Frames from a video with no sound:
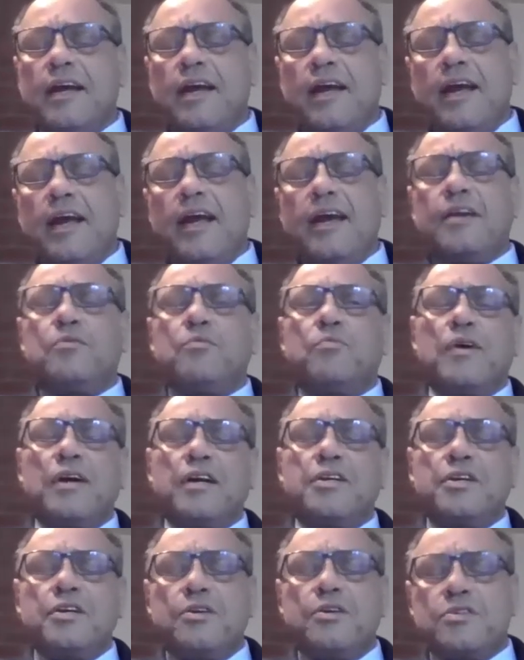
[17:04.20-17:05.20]
and where
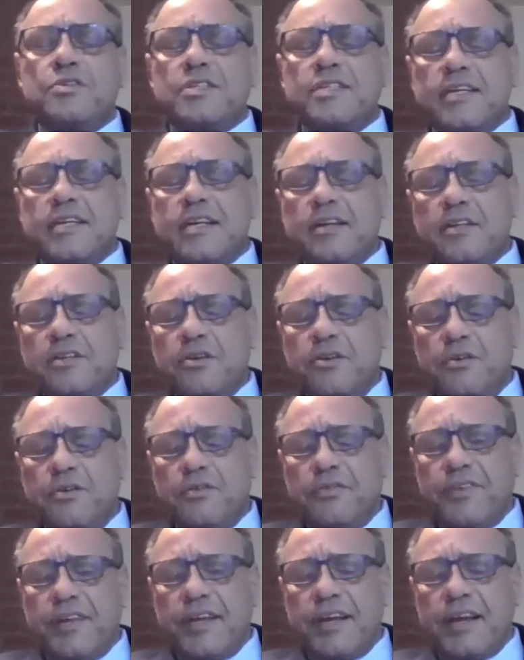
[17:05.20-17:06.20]
do you
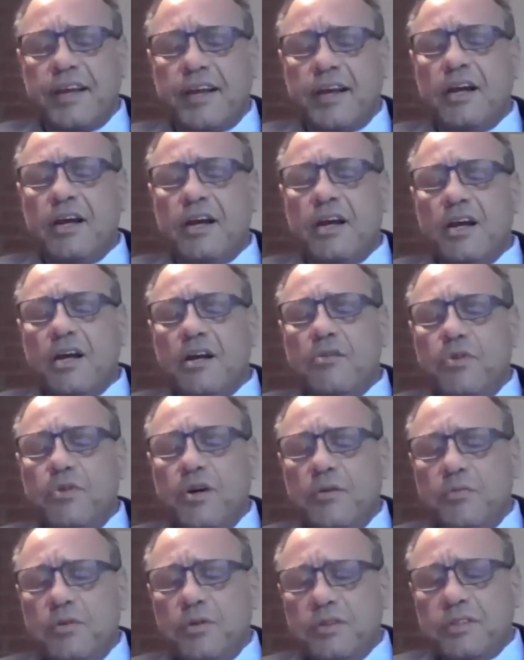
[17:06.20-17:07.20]
think we
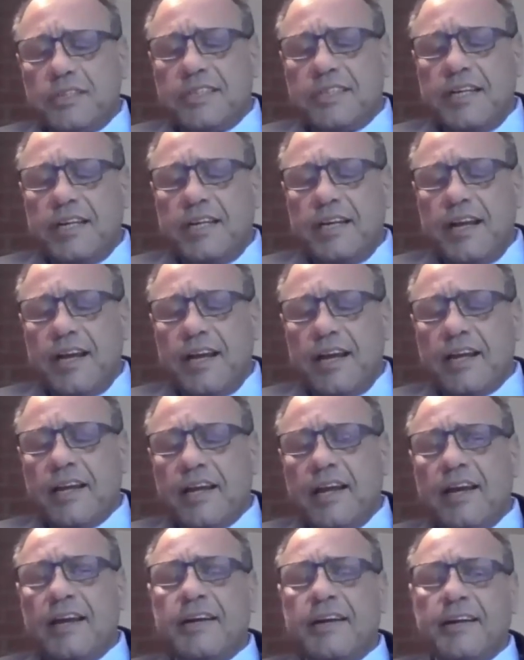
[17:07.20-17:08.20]
will see
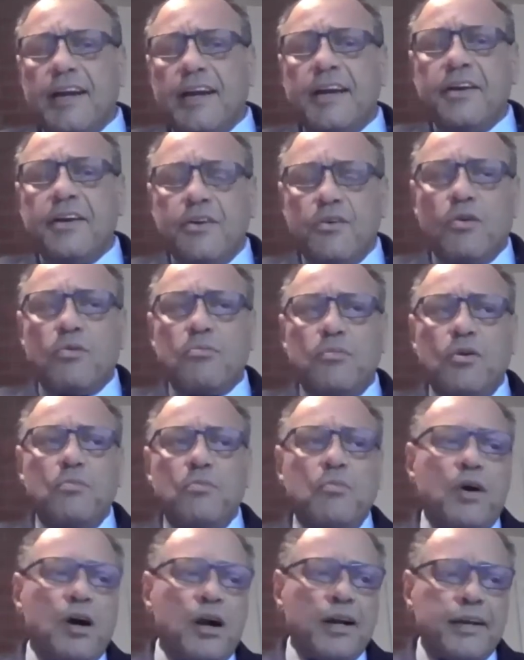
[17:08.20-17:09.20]
again a normal
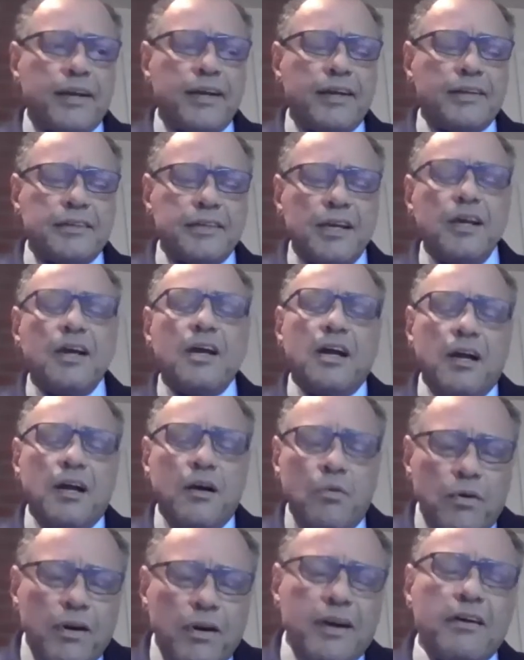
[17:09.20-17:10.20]
market
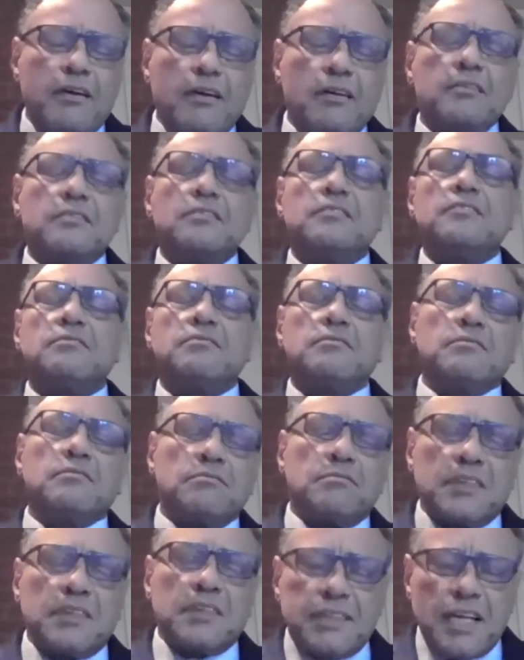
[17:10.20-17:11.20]
where
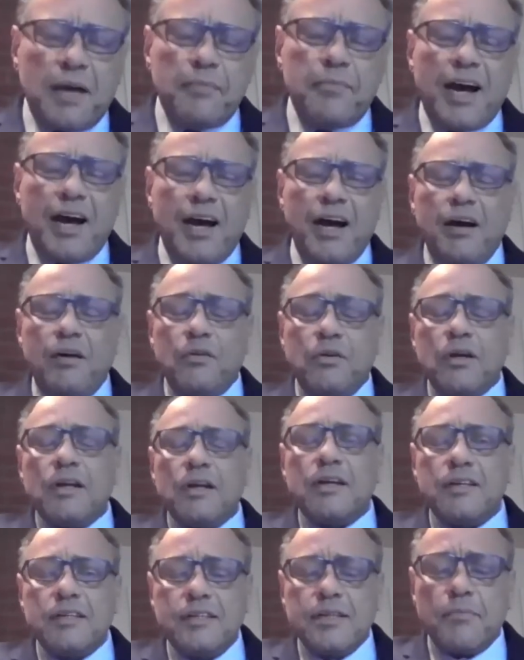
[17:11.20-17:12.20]
somehow
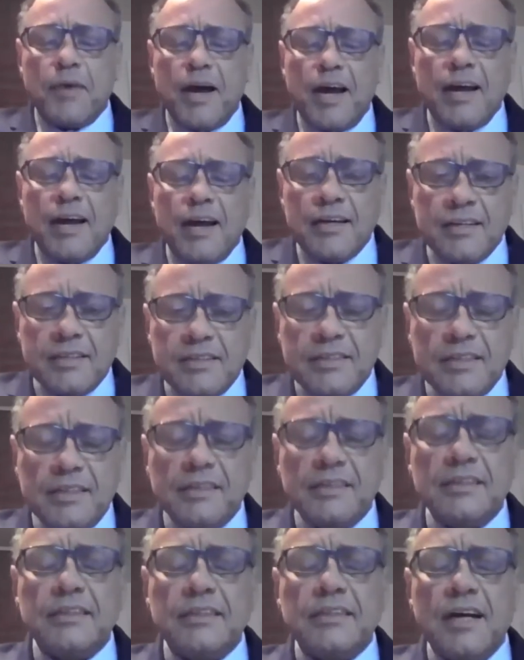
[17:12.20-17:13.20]
demand
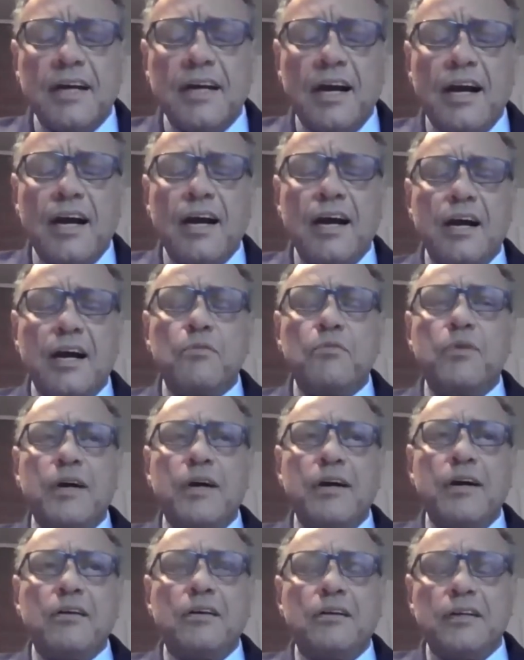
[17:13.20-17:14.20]

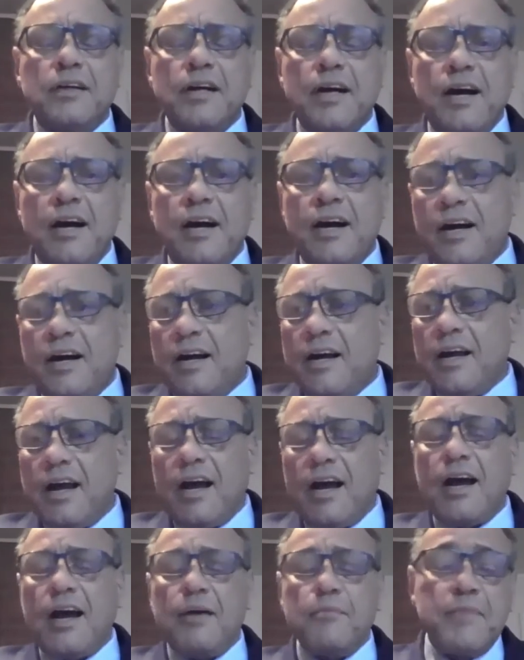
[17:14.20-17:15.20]
will
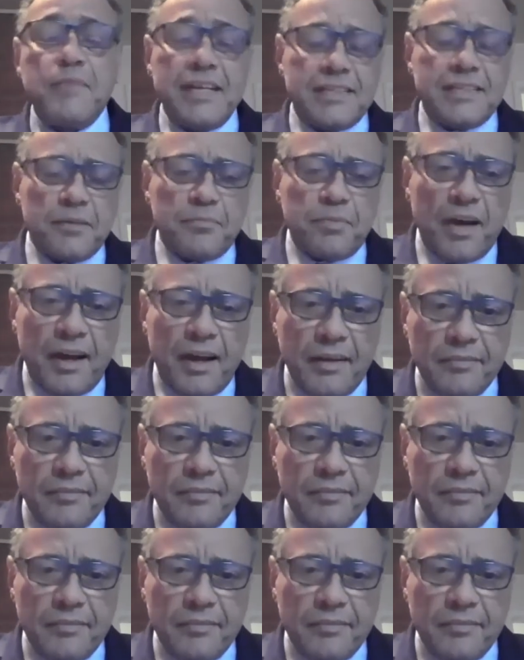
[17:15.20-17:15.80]
meet supply?